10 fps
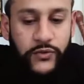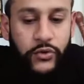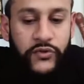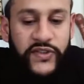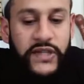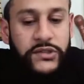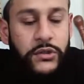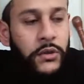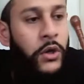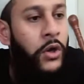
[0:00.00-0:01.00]

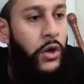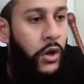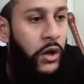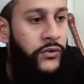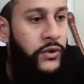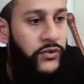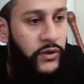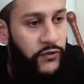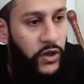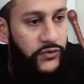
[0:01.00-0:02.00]
section on the
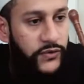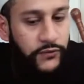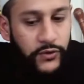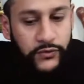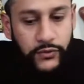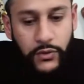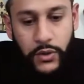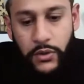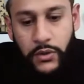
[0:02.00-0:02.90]
philosophers. Okay.